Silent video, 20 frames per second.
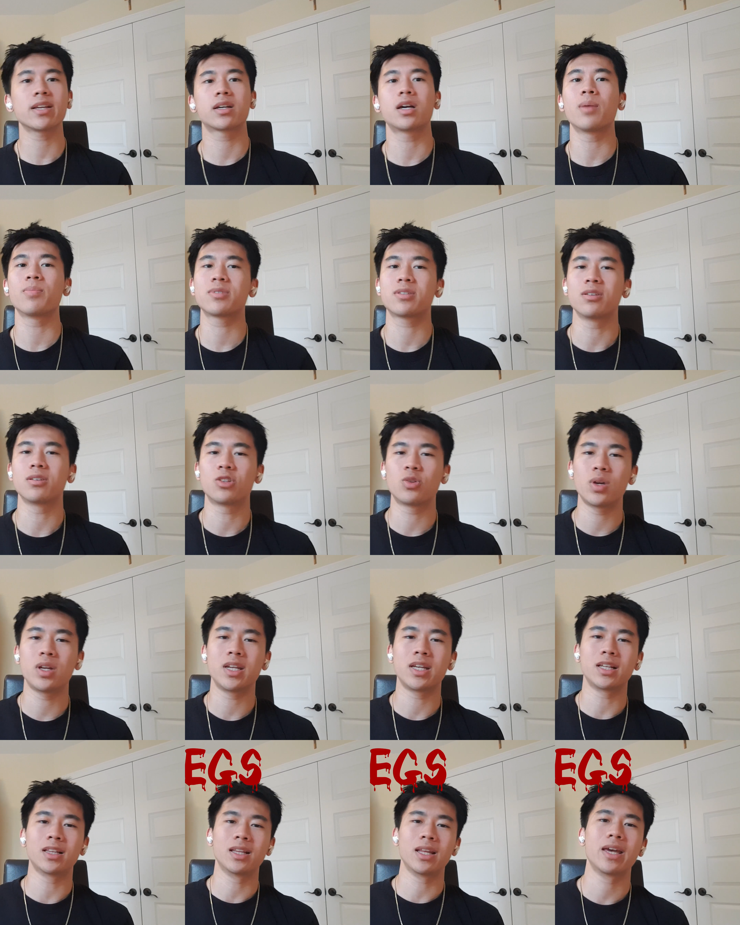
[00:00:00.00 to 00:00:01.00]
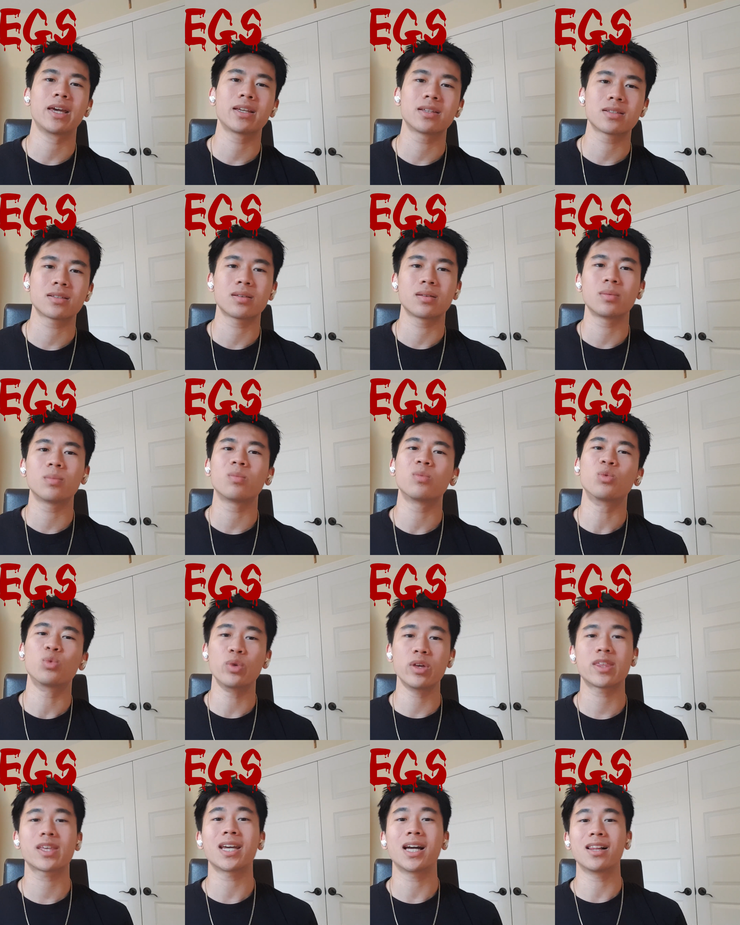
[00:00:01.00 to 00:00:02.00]
it comes to training legs
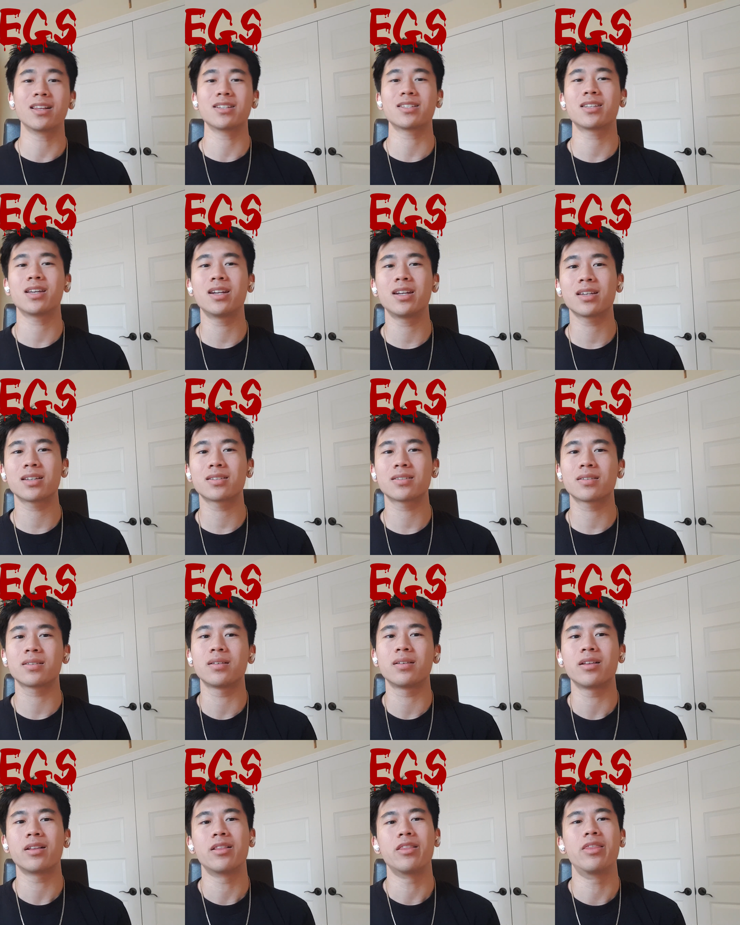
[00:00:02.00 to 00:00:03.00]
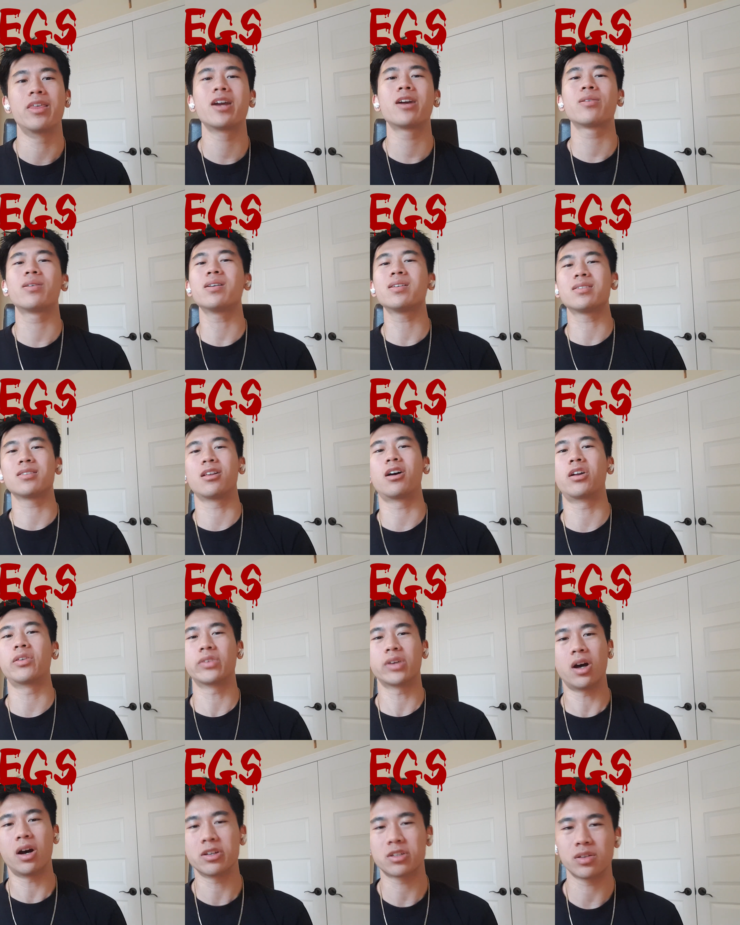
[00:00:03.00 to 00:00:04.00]
with calisthenics, there is a lot
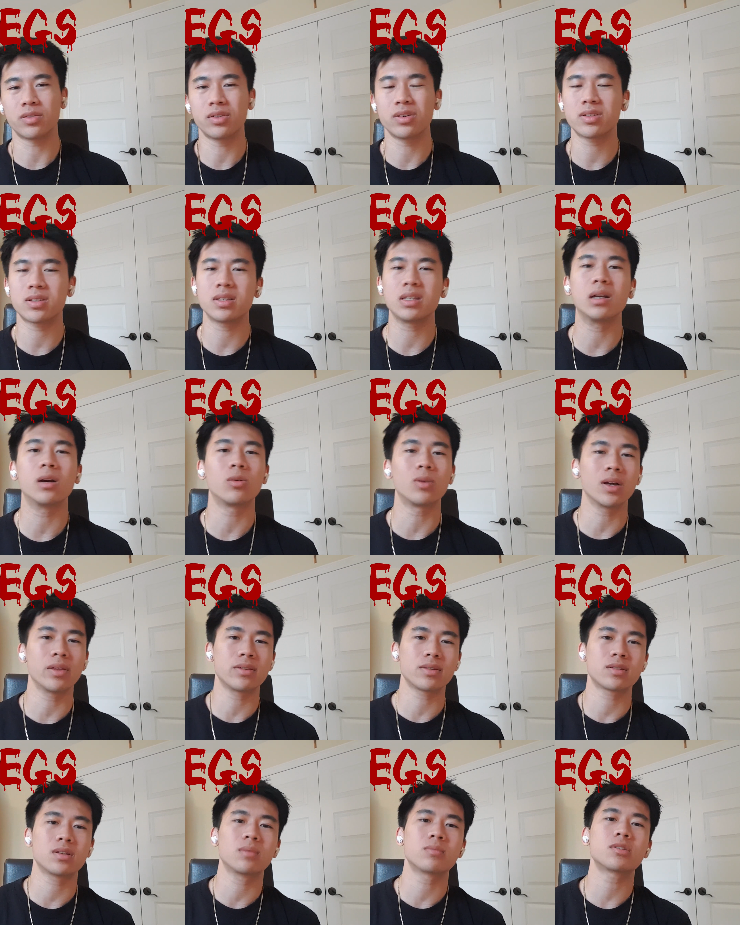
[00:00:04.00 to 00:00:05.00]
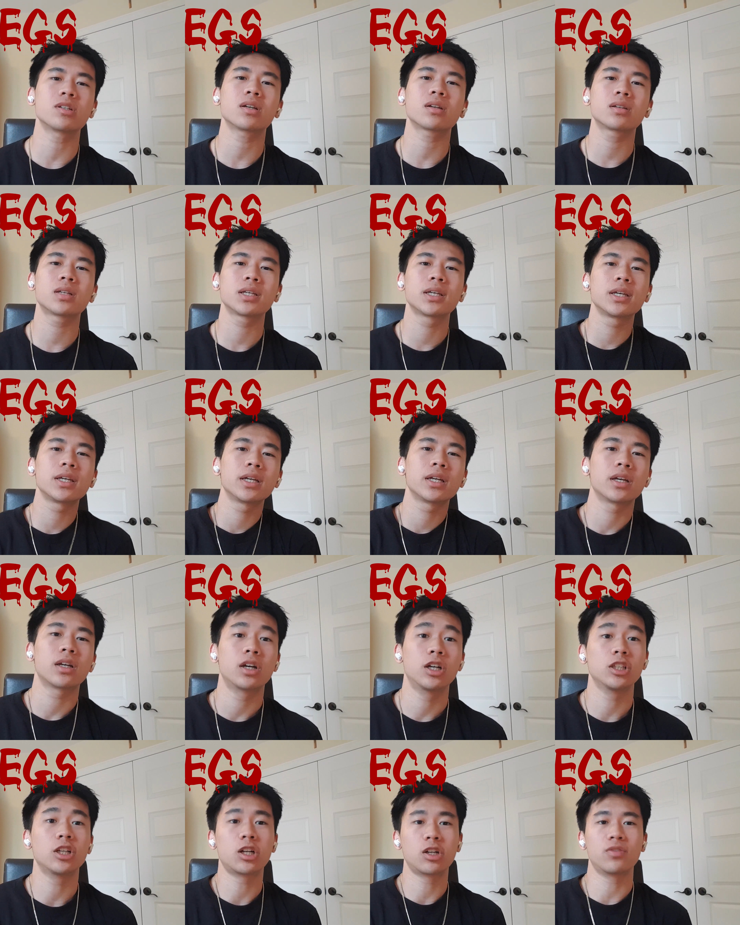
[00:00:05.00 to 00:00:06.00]
of controversy around the subject.
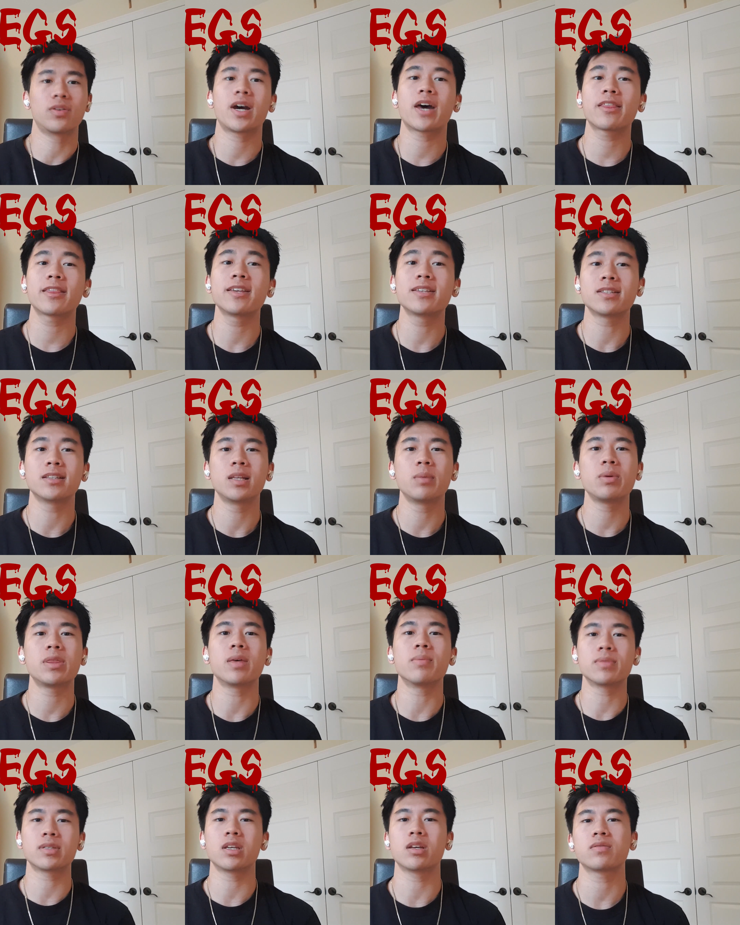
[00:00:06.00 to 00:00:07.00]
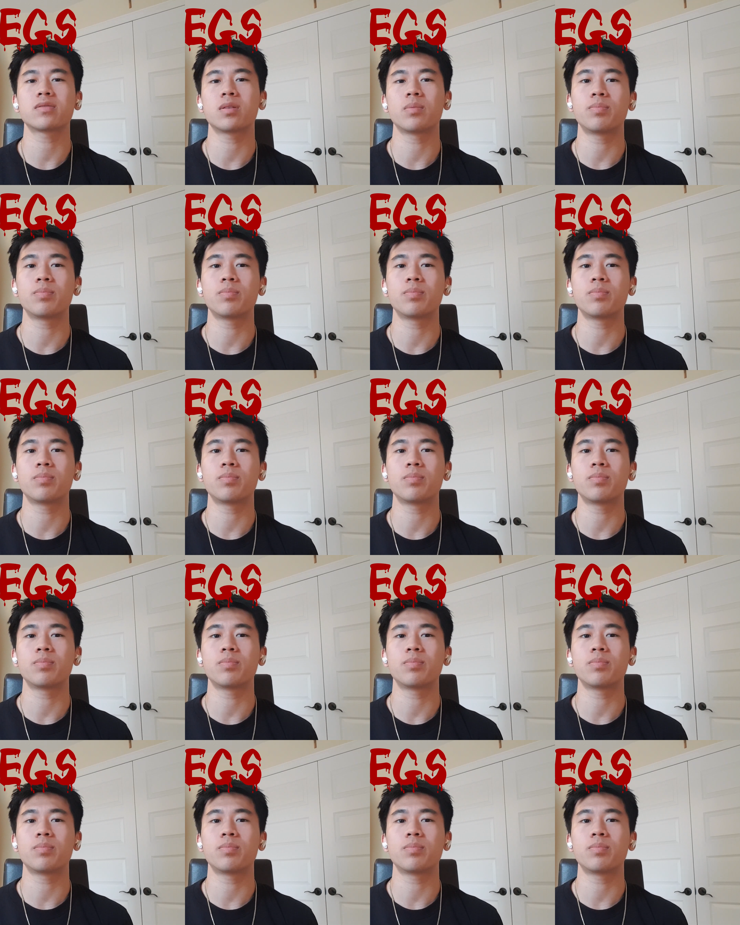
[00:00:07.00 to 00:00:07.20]
A lot of athletes limit themselves to